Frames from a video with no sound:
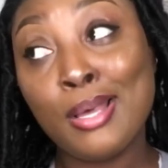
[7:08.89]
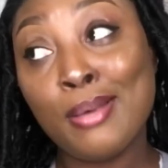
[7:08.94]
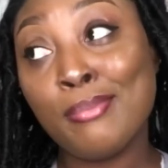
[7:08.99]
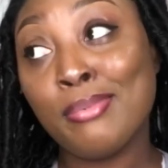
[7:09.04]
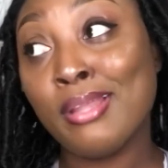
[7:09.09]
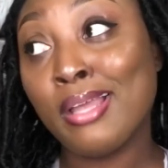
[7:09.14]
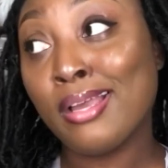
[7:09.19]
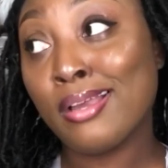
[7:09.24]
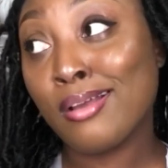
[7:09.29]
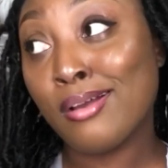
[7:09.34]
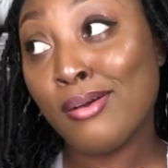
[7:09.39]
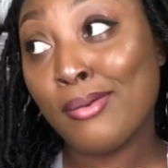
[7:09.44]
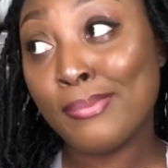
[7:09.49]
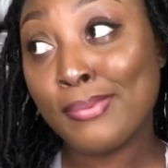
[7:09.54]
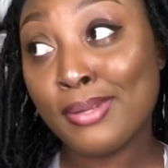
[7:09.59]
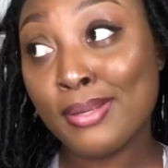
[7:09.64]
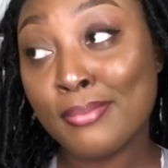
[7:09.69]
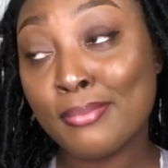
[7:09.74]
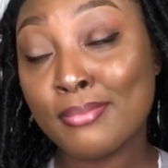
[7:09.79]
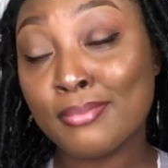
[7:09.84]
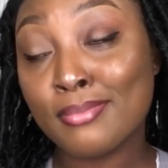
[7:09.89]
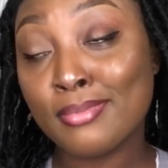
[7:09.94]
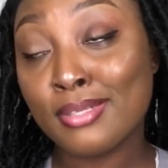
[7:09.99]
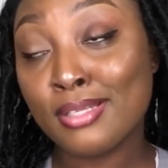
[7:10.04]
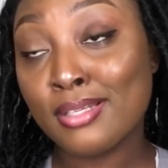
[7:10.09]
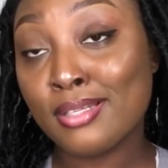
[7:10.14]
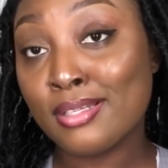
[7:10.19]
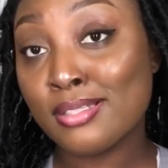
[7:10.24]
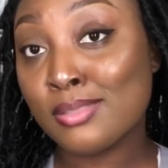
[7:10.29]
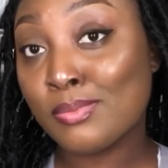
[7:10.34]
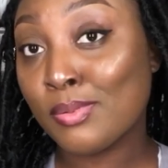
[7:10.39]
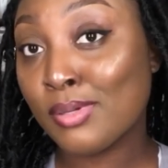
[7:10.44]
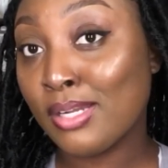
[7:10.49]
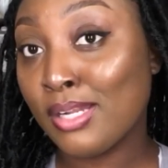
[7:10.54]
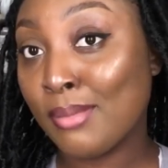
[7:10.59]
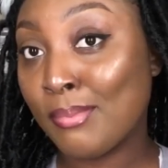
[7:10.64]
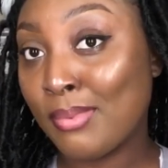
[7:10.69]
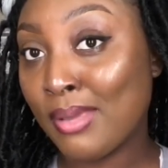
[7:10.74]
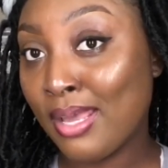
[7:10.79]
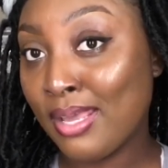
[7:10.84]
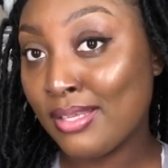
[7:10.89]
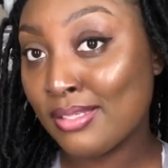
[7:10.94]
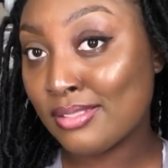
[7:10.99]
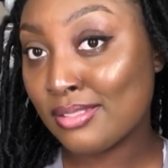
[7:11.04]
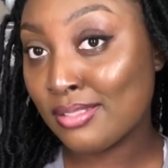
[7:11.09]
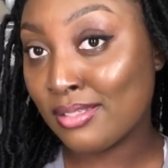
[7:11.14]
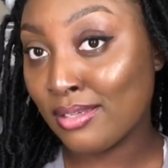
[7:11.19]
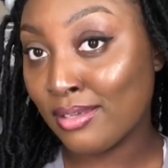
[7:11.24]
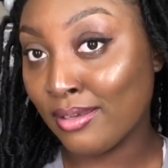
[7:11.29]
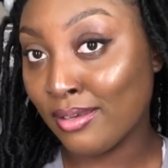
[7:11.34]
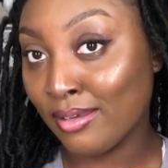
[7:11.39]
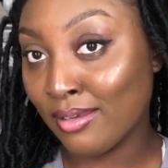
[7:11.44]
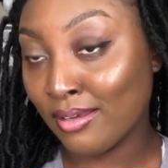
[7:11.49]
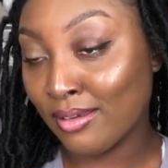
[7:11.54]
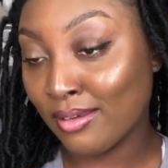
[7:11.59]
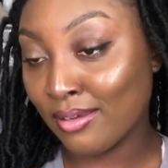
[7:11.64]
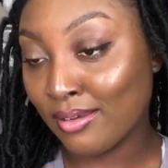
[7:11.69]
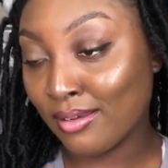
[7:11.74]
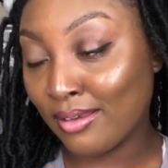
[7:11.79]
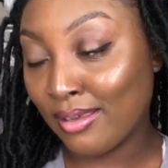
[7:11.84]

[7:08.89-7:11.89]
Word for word: black opium is pretty basic.